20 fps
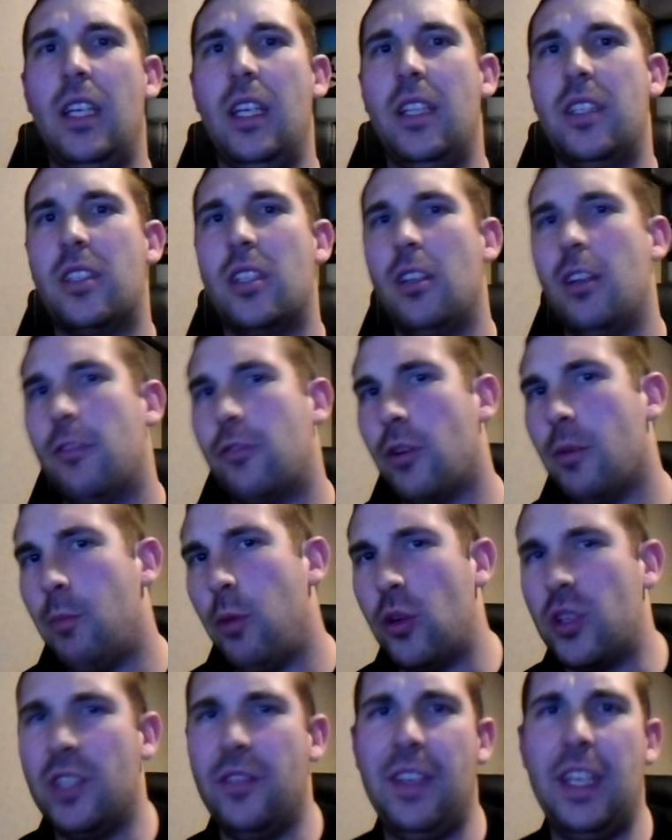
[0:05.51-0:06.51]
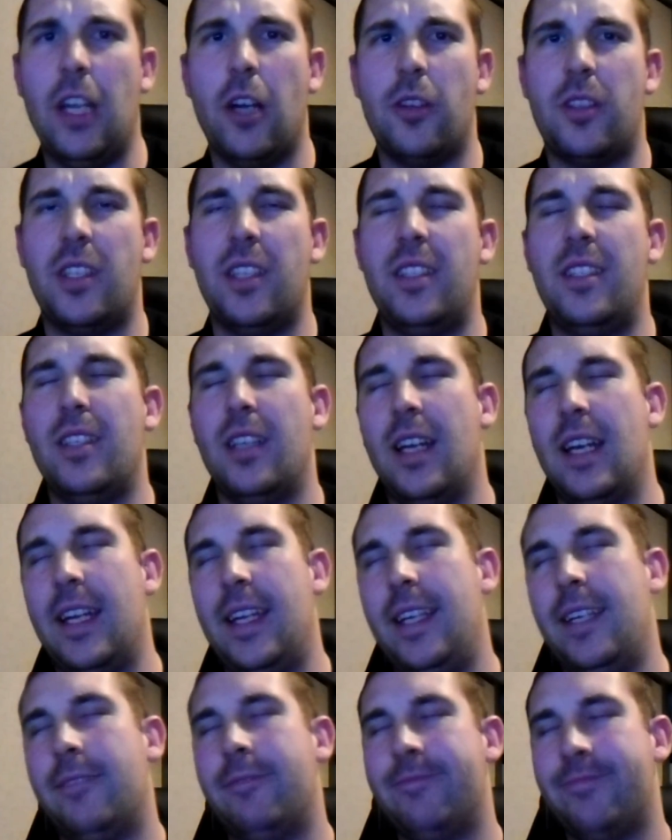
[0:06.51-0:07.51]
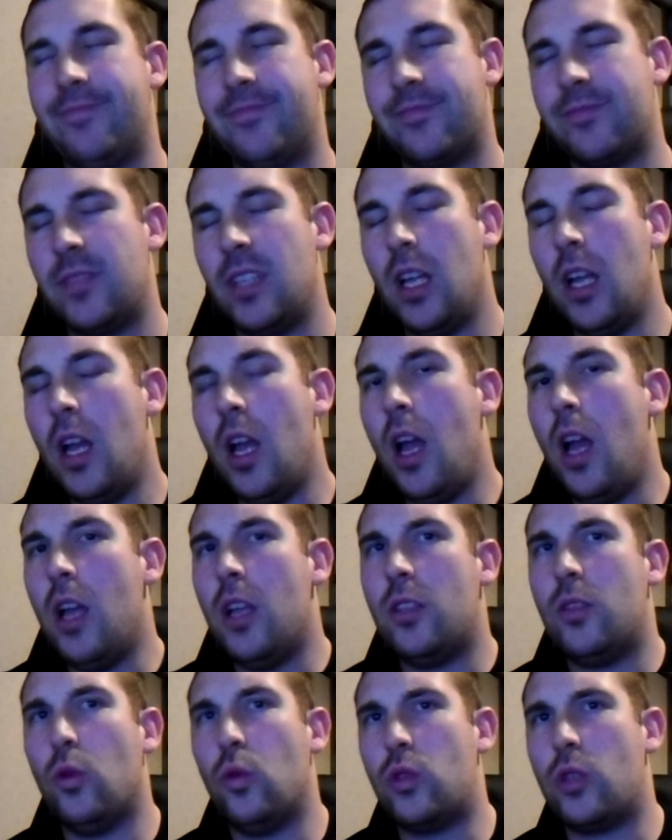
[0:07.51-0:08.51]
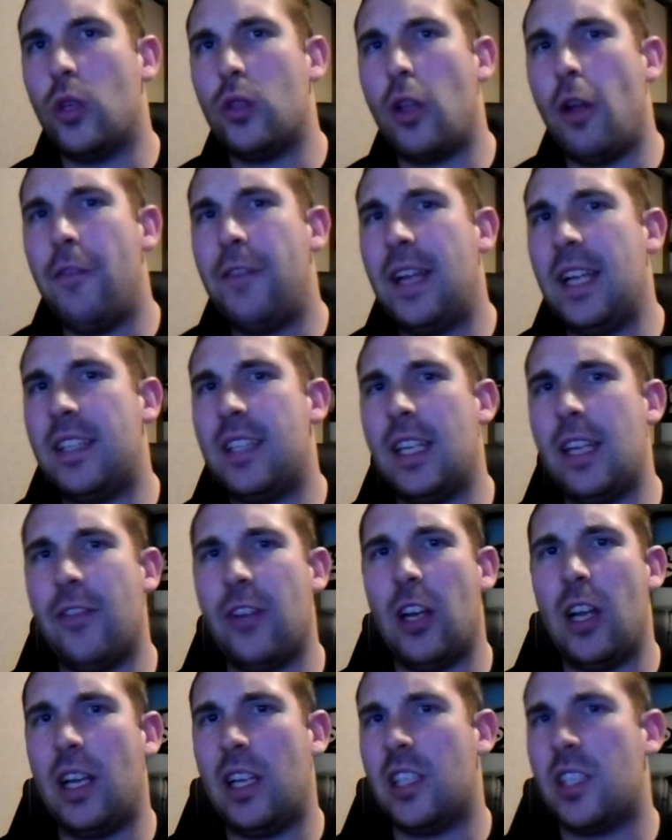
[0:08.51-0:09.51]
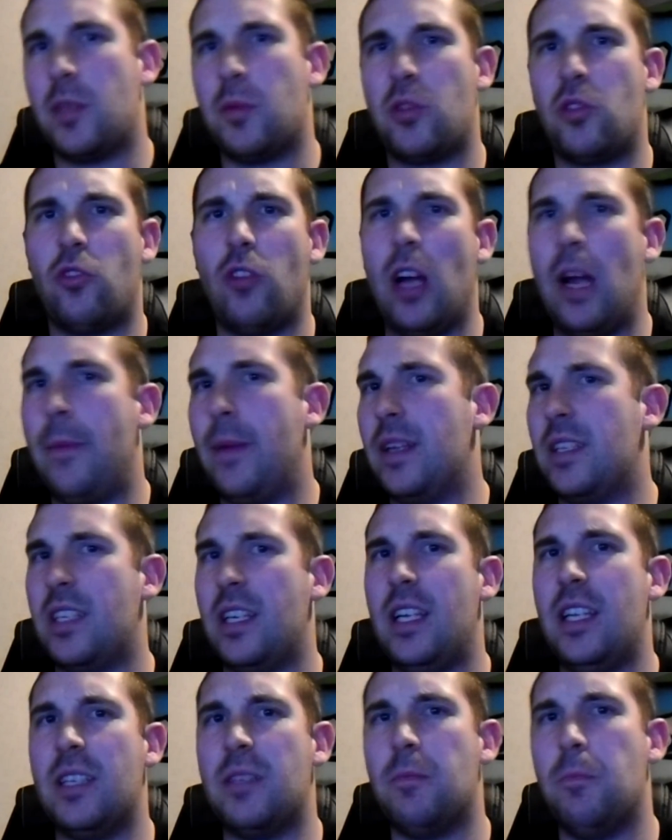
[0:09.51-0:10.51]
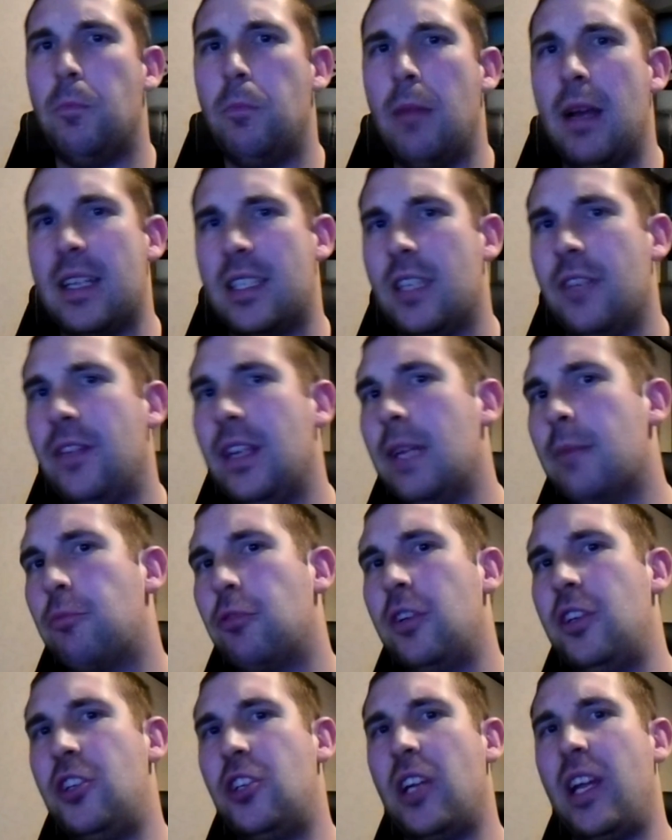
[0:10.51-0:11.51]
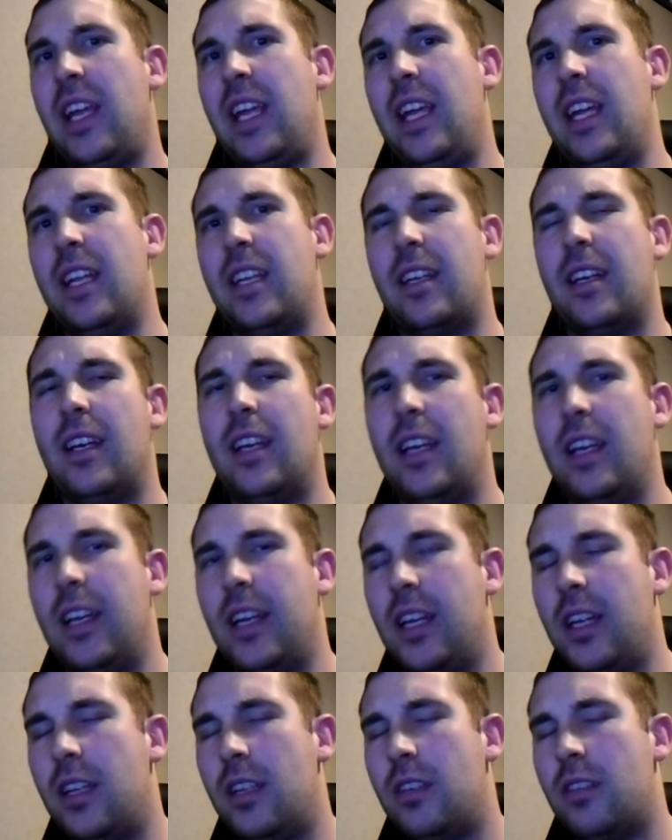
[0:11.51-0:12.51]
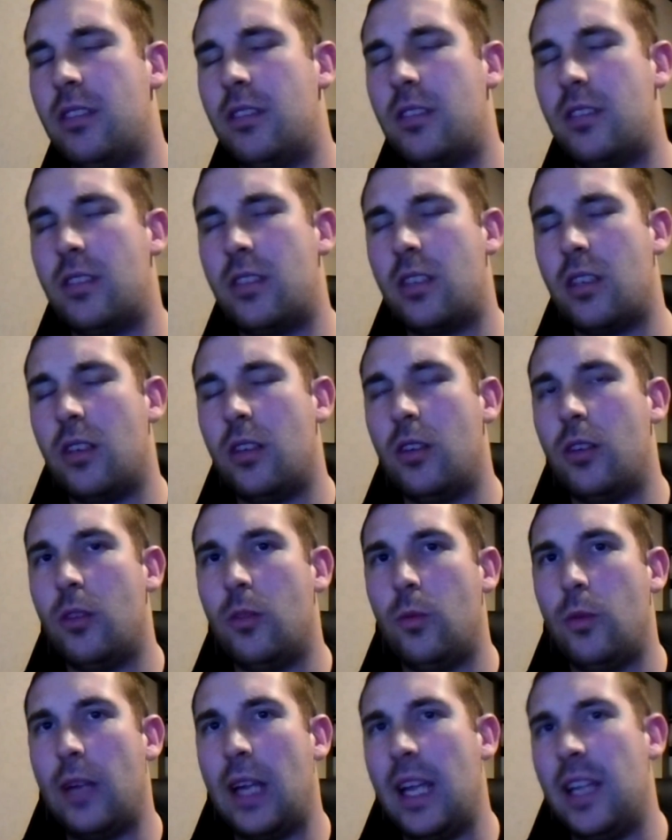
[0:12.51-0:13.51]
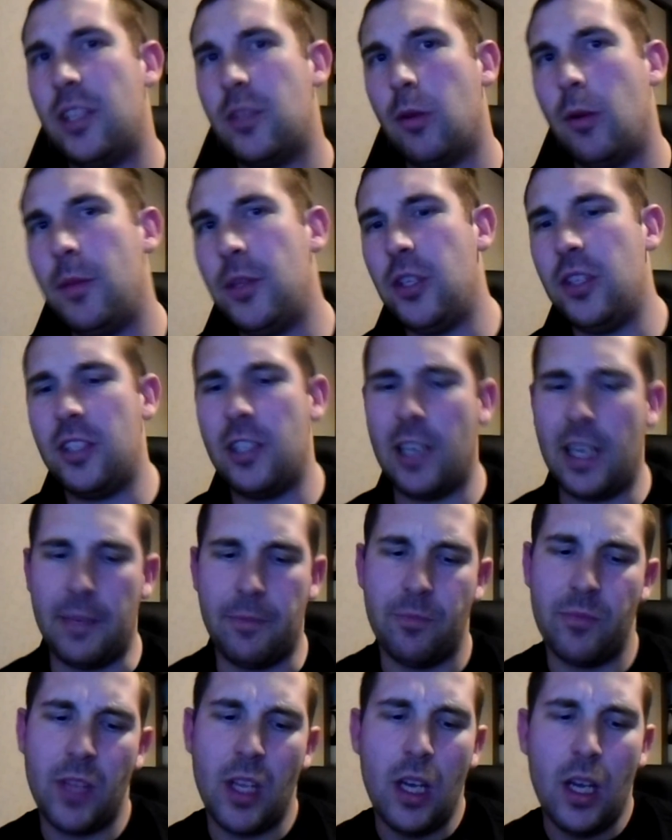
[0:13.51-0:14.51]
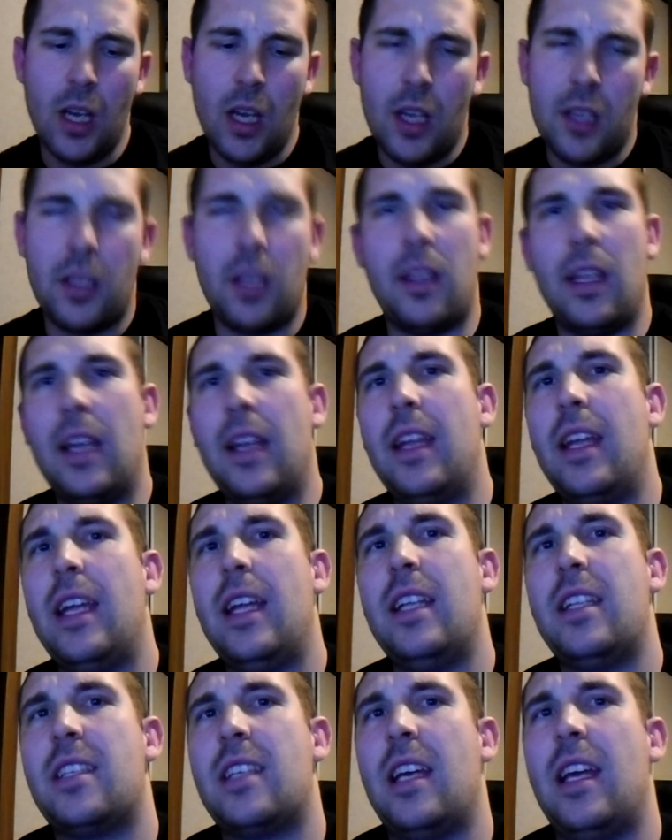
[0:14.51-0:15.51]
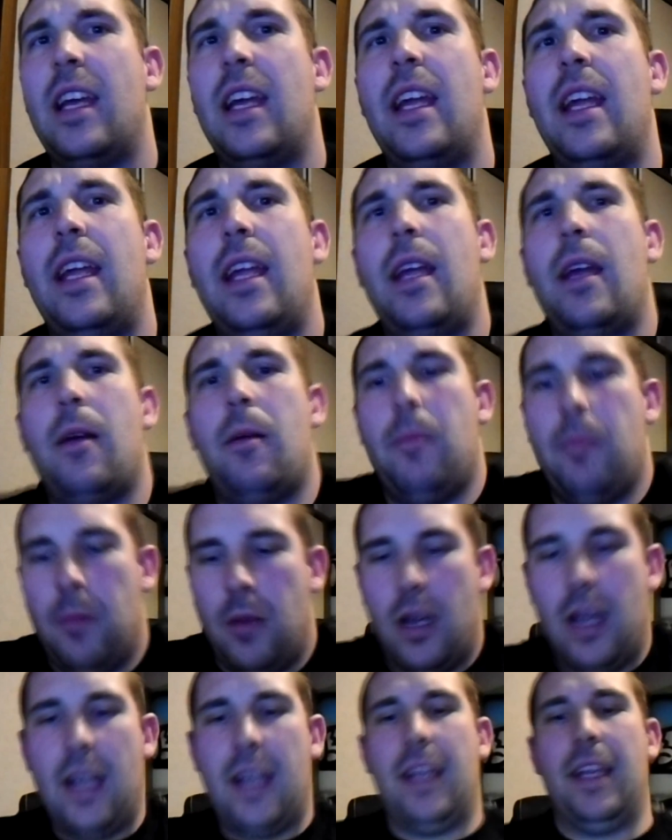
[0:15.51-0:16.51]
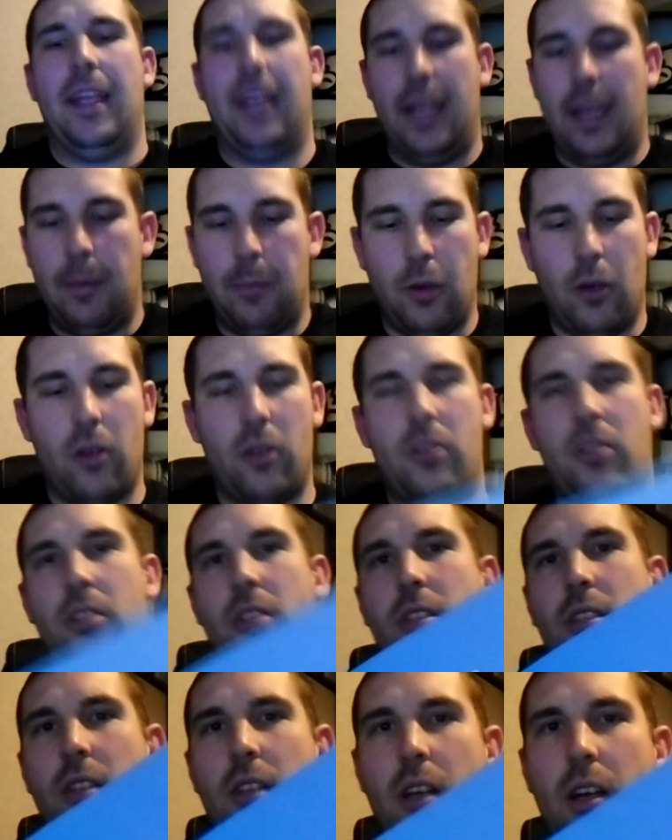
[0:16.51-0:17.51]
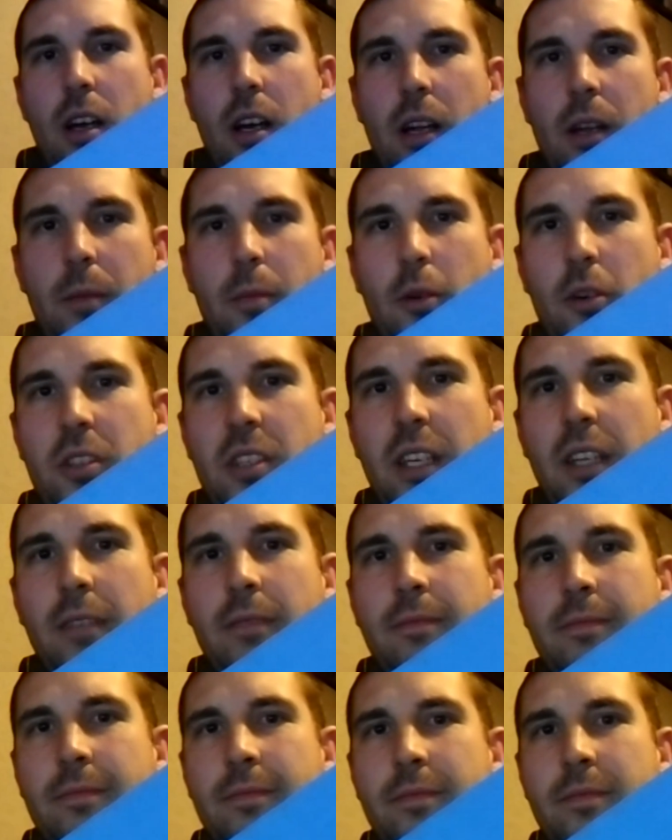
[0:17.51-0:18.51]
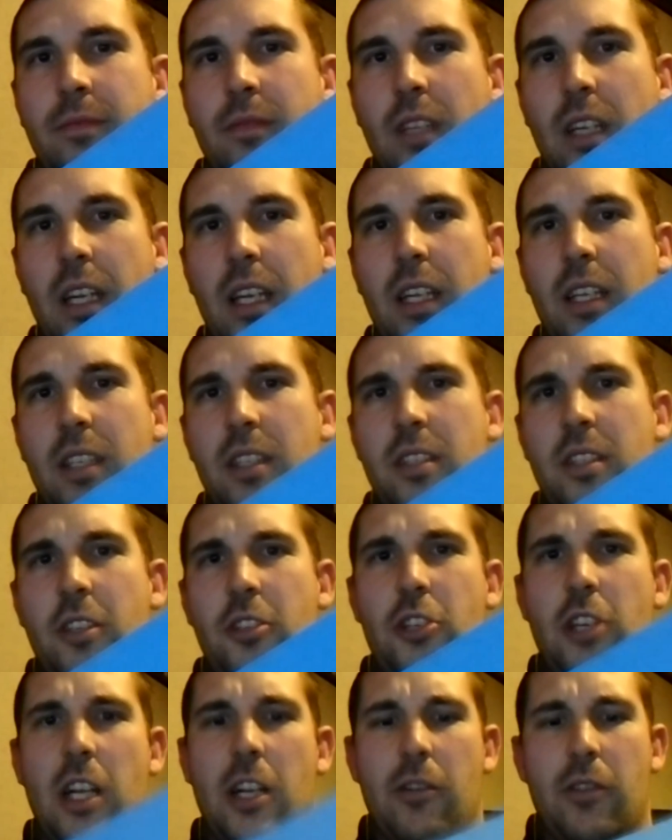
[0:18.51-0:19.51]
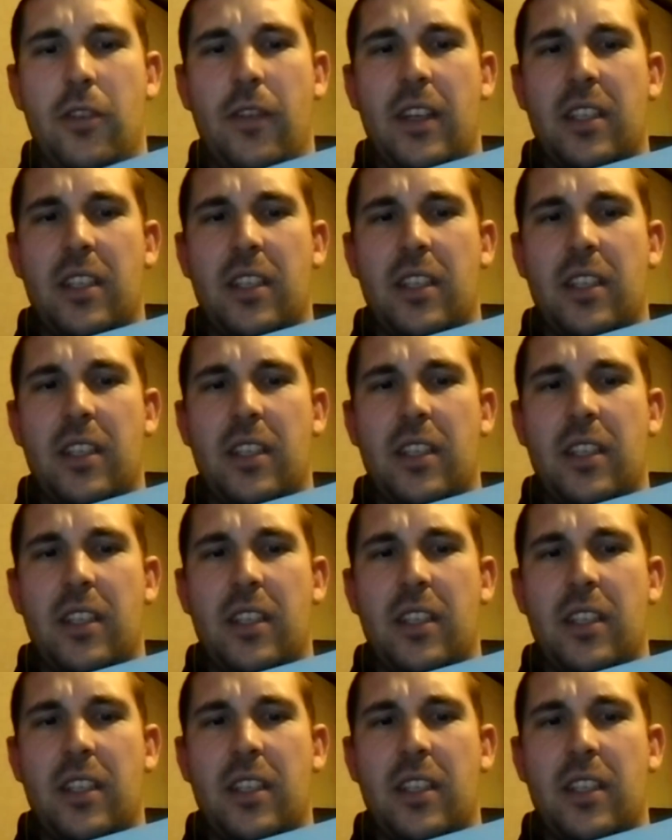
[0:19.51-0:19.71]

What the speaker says: It's another unboxing video today. Also, don't forget to leave a like and subscribe as it is massively appreciated. And so we'll get into what we're doing today. Today it's a MYGEEKBOX unboxing. It's the January